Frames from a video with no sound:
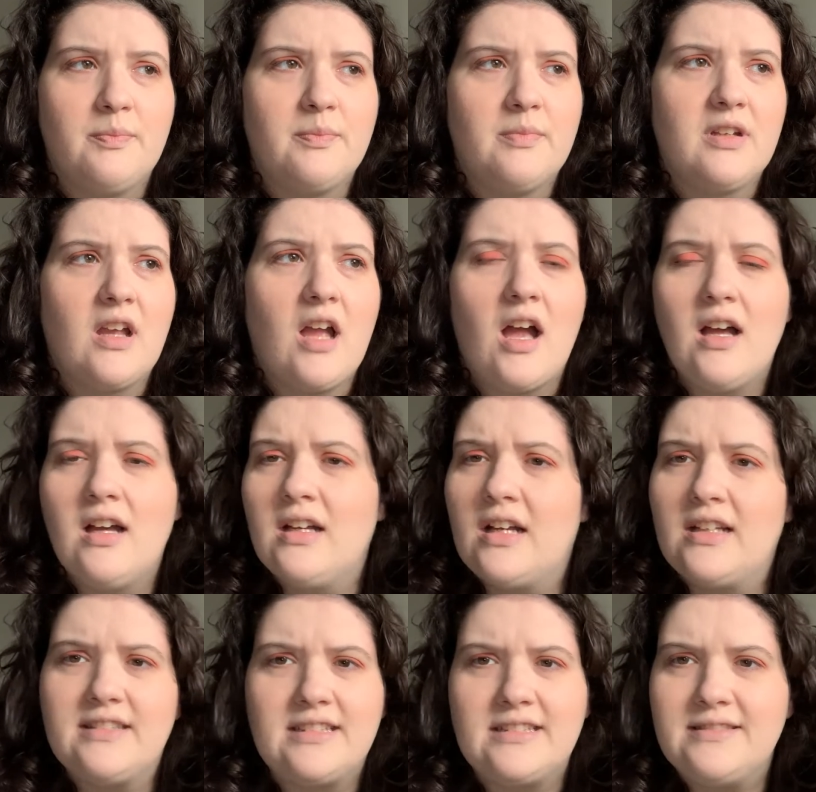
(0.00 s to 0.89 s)

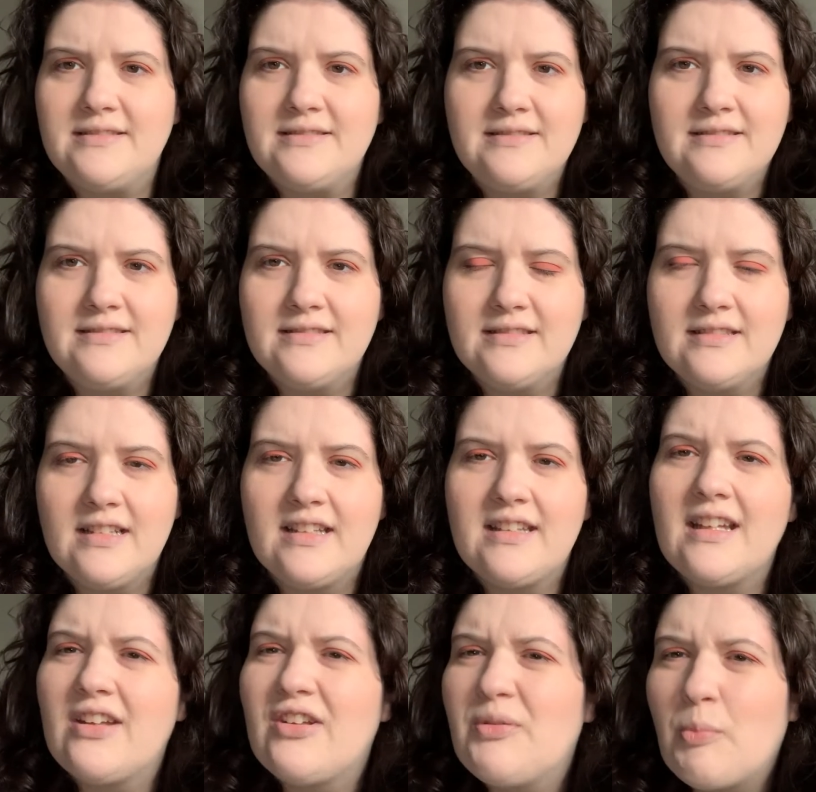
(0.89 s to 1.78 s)
cousin, is
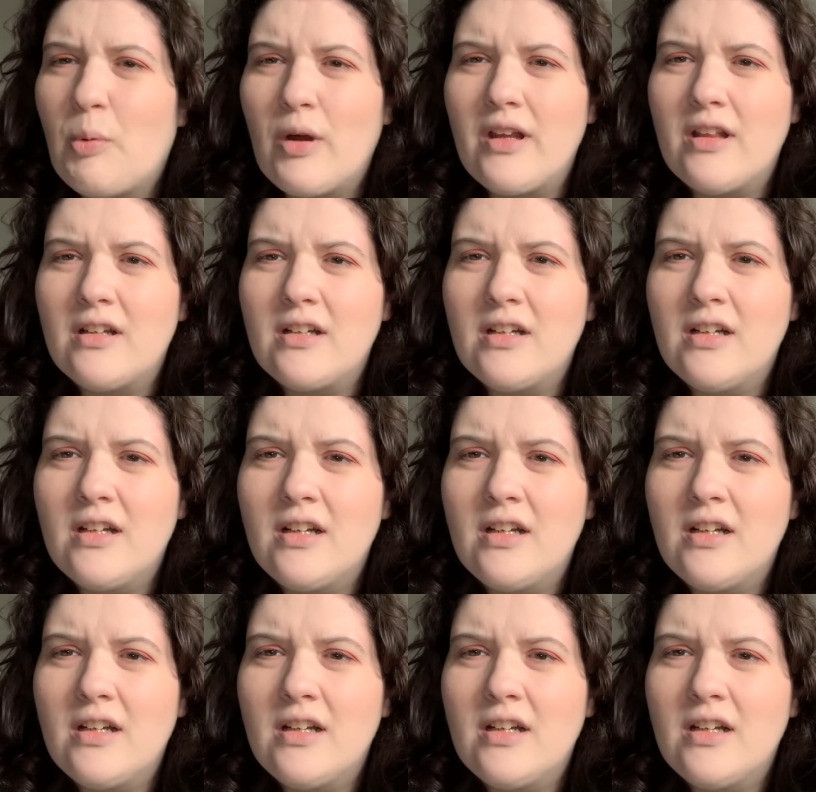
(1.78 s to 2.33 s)
it a spoiler?